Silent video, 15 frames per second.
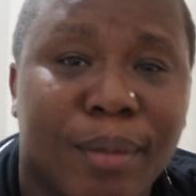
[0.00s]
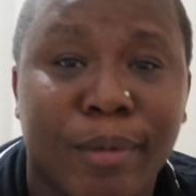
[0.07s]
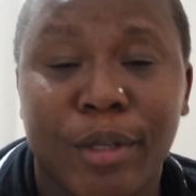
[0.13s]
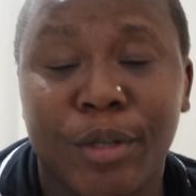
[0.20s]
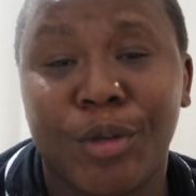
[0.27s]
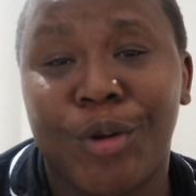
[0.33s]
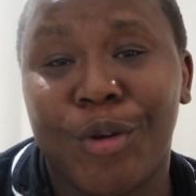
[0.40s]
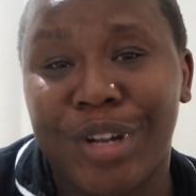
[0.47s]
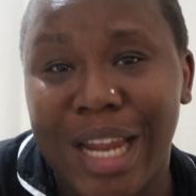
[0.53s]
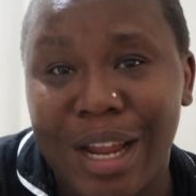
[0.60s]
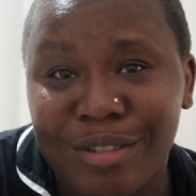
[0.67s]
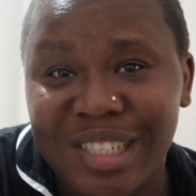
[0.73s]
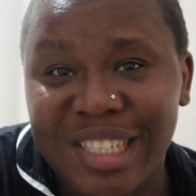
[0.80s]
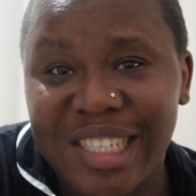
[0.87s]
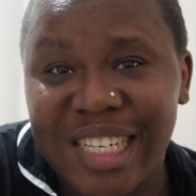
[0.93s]
I'm gonna go
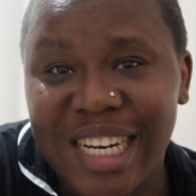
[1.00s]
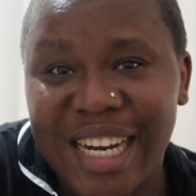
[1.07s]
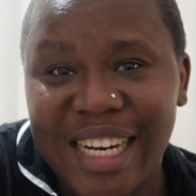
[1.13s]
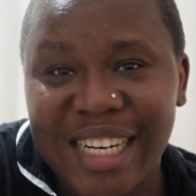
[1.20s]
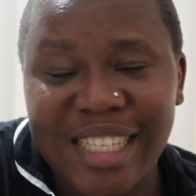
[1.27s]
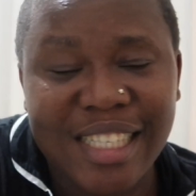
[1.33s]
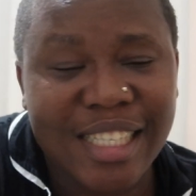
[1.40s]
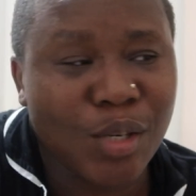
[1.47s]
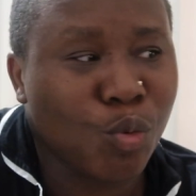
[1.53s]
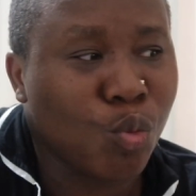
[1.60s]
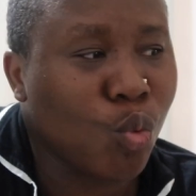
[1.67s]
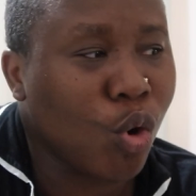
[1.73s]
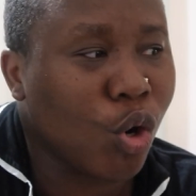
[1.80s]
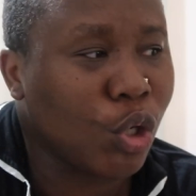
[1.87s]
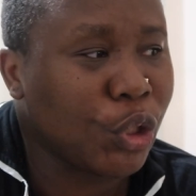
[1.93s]
downstairs
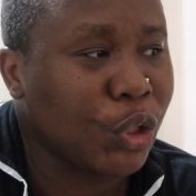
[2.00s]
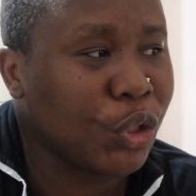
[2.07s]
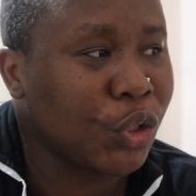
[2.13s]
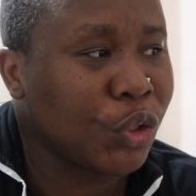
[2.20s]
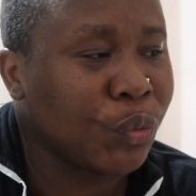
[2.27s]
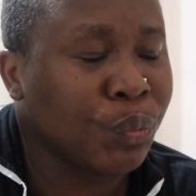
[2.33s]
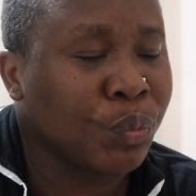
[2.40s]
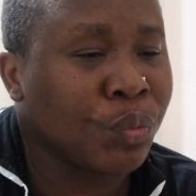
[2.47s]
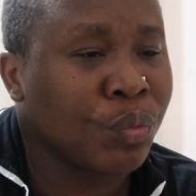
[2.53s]
and watch.